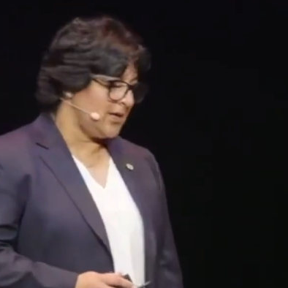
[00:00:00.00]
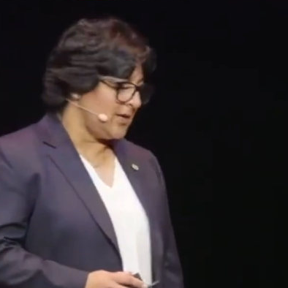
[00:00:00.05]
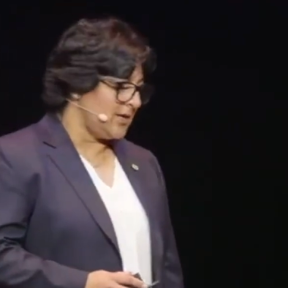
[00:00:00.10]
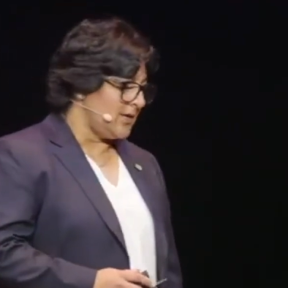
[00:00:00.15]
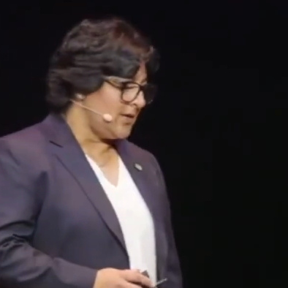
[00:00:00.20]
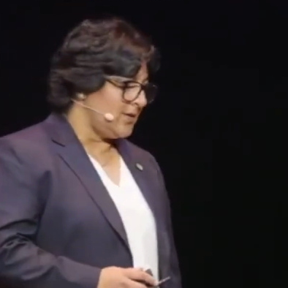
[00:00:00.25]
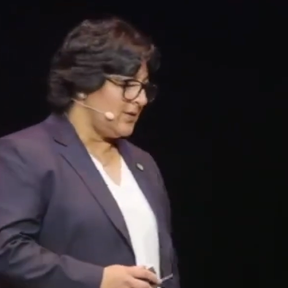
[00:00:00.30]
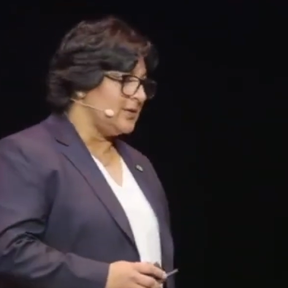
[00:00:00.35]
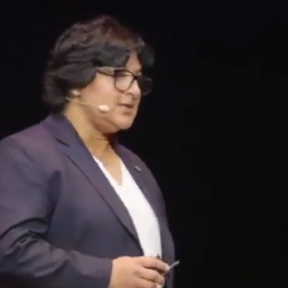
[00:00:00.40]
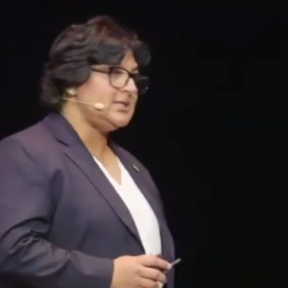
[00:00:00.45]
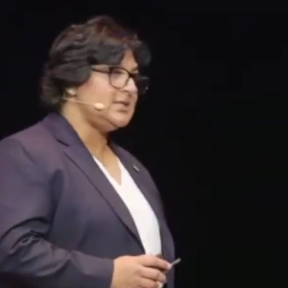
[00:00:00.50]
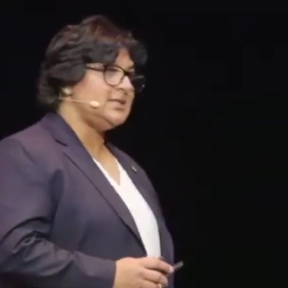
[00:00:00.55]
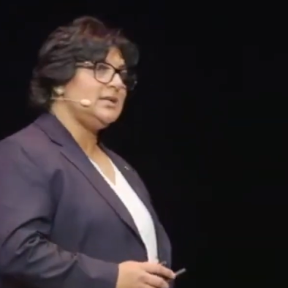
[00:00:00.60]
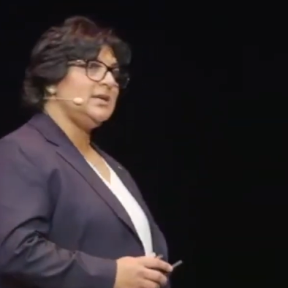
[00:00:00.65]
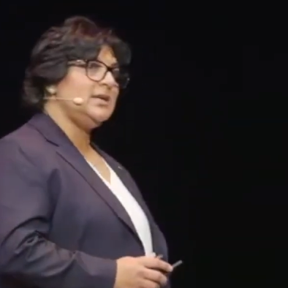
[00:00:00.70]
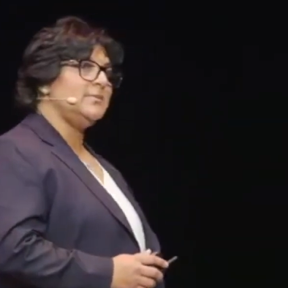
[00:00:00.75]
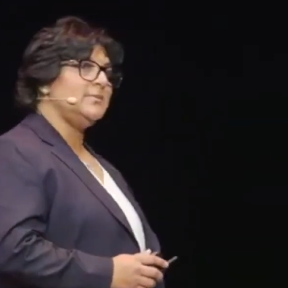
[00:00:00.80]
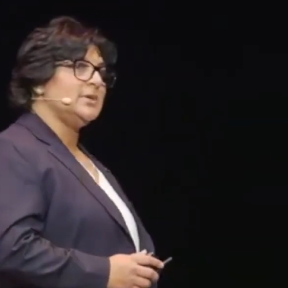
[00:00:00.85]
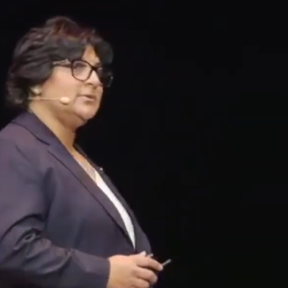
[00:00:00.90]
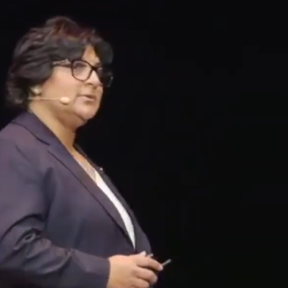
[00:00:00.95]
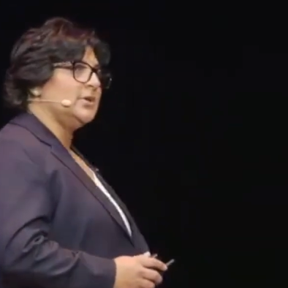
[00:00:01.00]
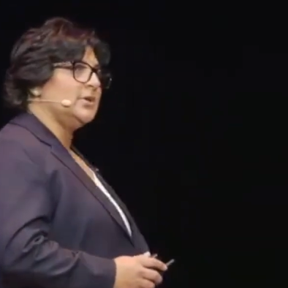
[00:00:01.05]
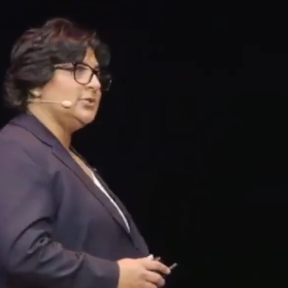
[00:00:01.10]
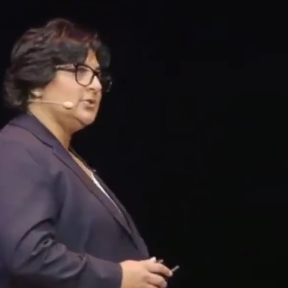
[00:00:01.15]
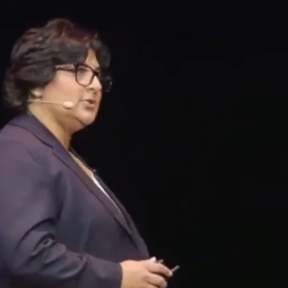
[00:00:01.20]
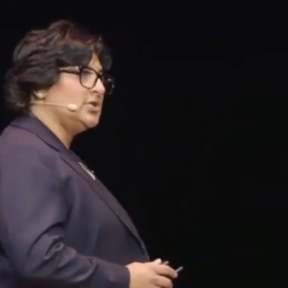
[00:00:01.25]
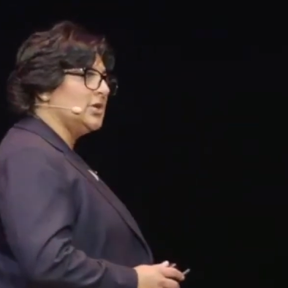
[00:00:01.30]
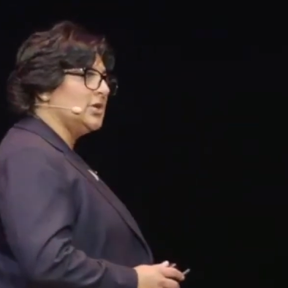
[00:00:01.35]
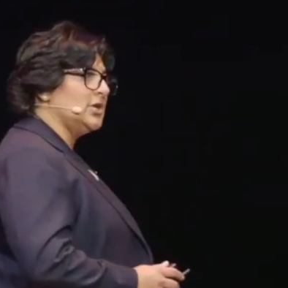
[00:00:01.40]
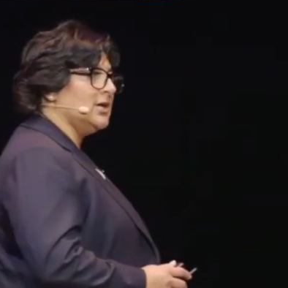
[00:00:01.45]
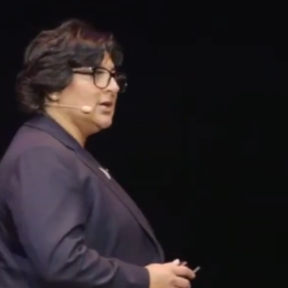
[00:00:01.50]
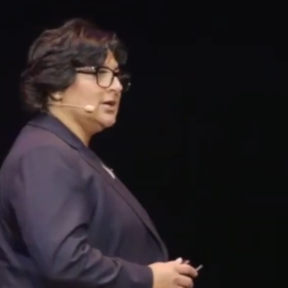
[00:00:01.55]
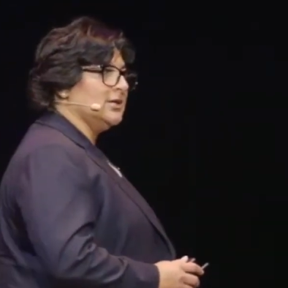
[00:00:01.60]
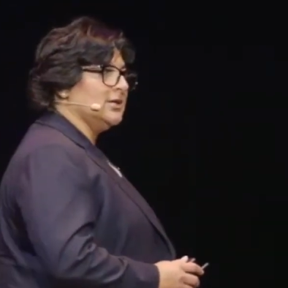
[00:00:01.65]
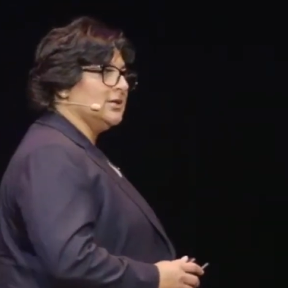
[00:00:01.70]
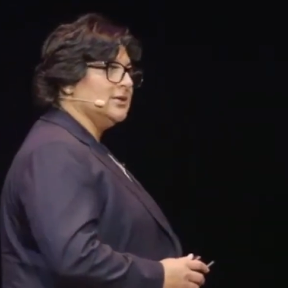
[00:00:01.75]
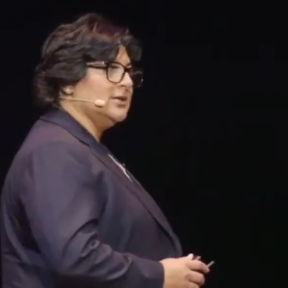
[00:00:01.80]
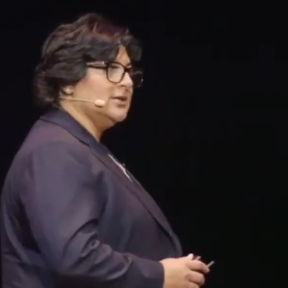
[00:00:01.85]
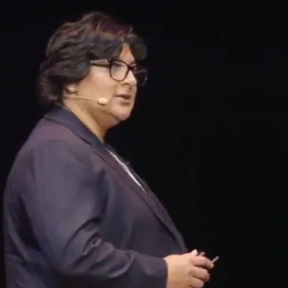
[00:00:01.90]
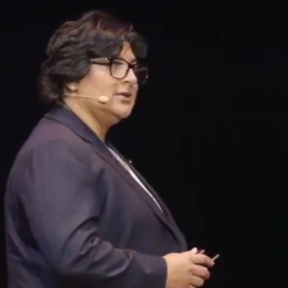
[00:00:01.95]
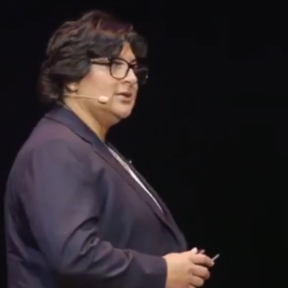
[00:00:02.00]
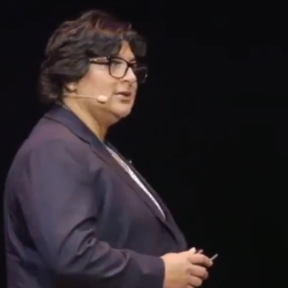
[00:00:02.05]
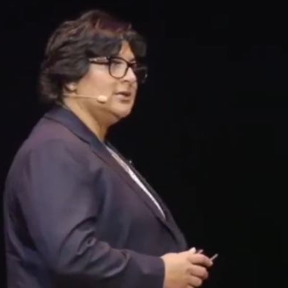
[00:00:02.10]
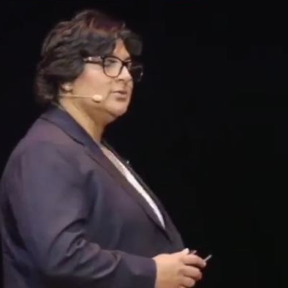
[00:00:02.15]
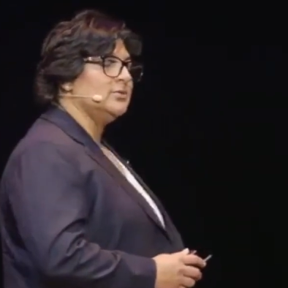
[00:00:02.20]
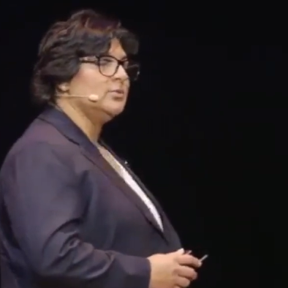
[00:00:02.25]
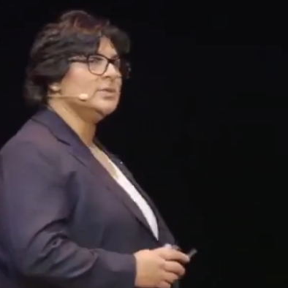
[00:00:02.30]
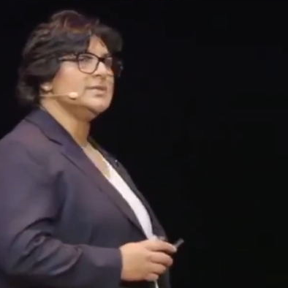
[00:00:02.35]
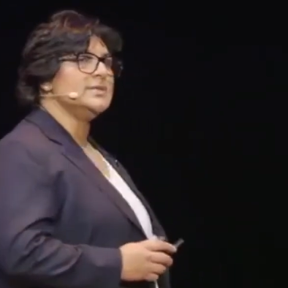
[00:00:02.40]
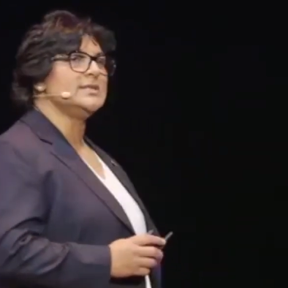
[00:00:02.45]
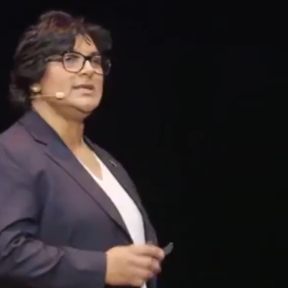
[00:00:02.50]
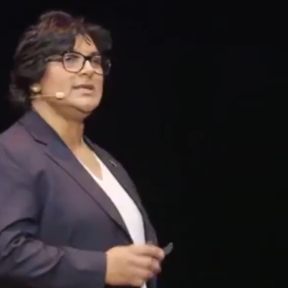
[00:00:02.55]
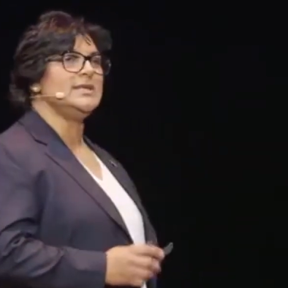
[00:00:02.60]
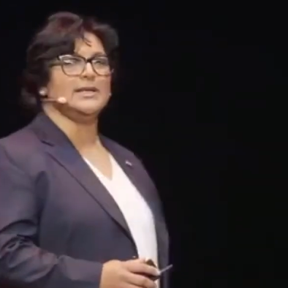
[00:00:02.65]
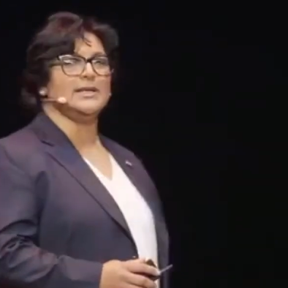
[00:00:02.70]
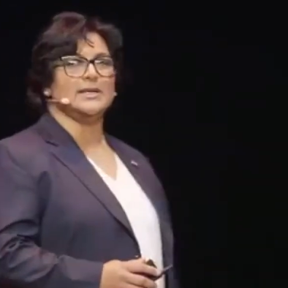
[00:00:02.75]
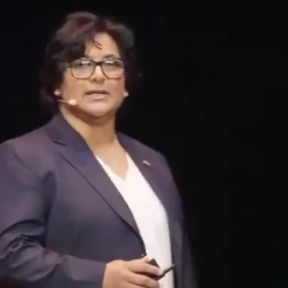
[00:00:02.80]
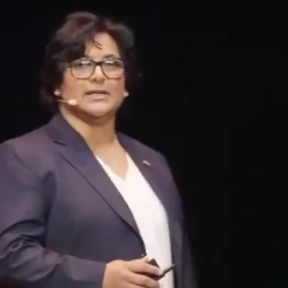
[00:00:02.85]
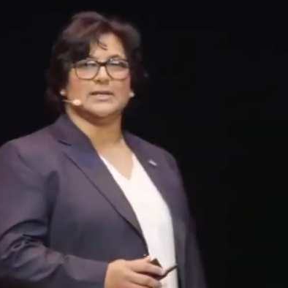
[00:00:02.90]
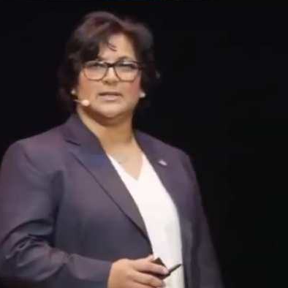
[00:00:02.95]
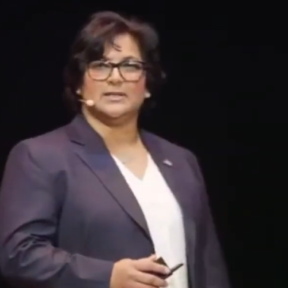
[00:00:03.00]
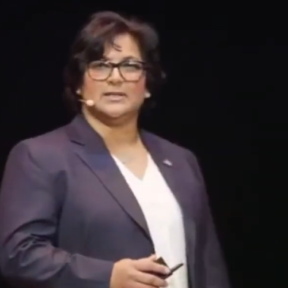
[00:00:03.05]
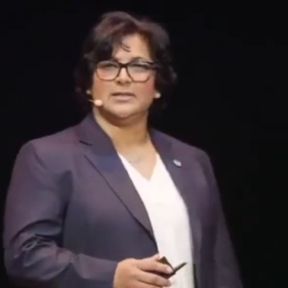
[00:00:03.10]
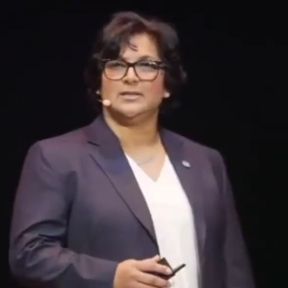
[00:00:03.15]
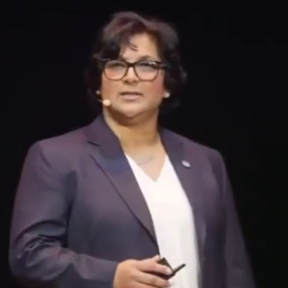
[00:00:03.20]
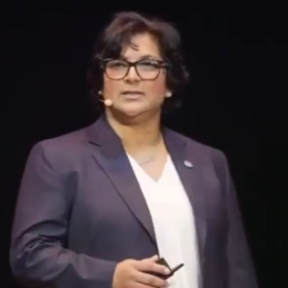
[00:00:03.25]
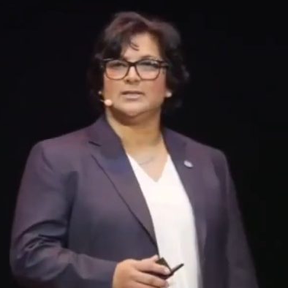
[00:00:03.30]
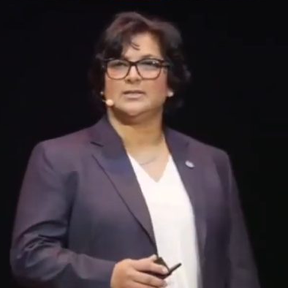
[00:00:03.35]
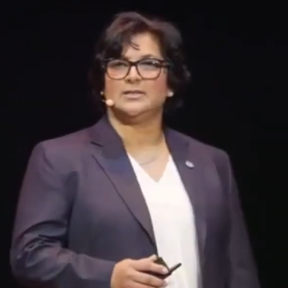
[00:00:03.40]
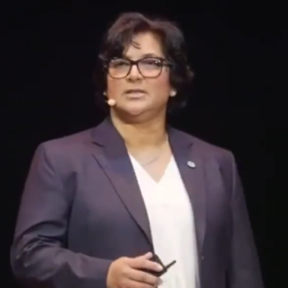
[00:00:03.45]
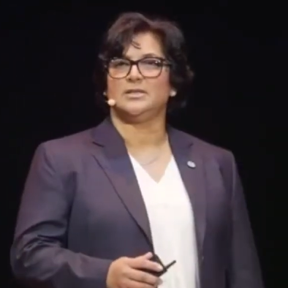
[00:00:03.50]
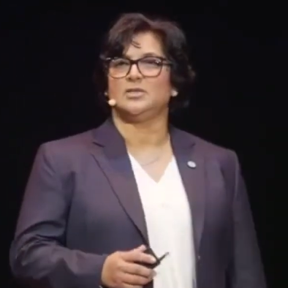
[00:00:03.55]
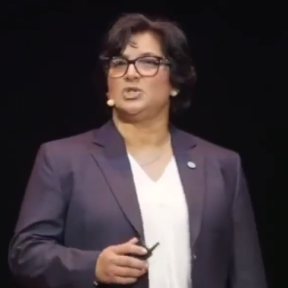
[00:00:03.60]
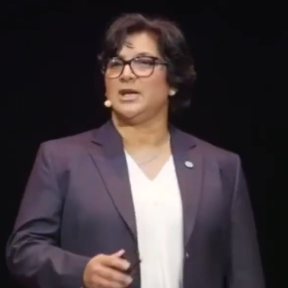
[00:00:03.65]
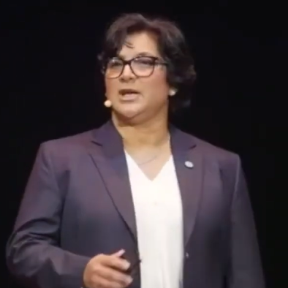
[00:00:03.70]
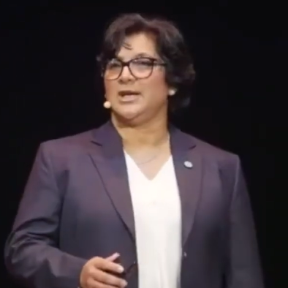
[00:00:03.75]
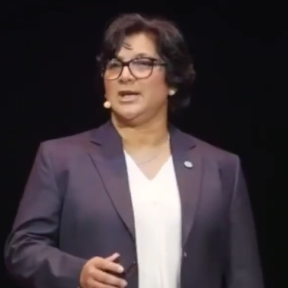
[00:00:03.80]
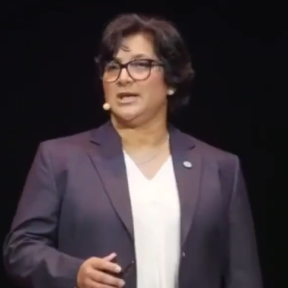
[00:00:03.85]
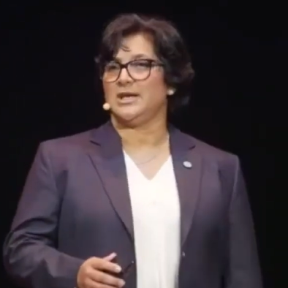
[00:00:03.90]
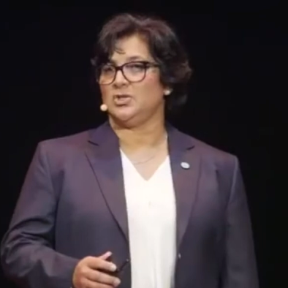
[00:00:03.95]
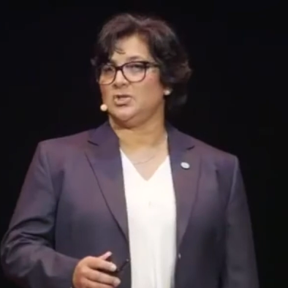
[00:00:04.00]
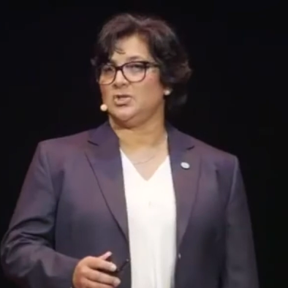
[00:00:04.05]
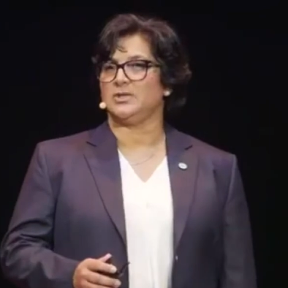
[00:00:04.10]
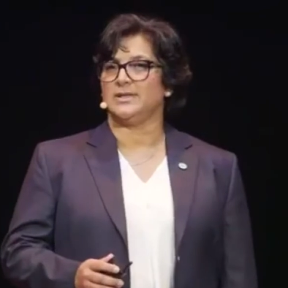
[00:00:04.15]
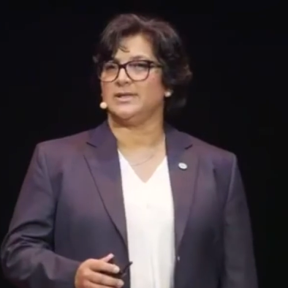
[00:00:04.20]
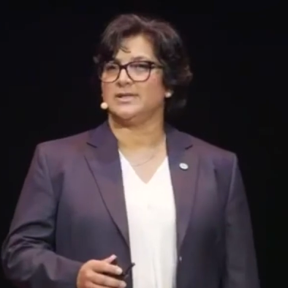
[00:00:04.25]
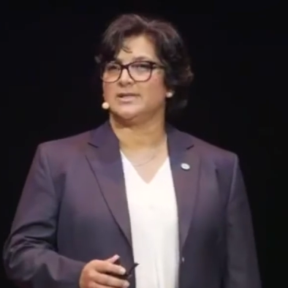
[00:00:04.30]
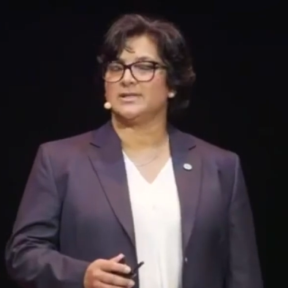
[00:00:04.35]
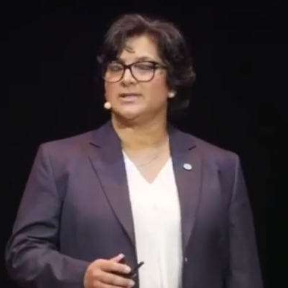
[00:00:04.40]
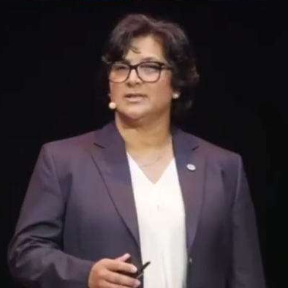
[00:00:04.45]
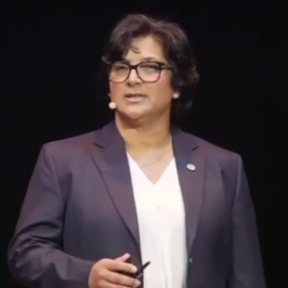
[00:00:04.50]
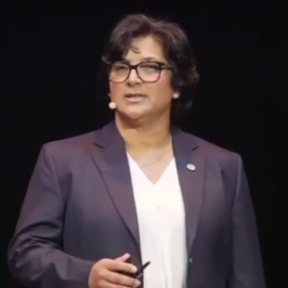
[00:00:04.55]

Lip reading: The team at Roshan was geared to change this.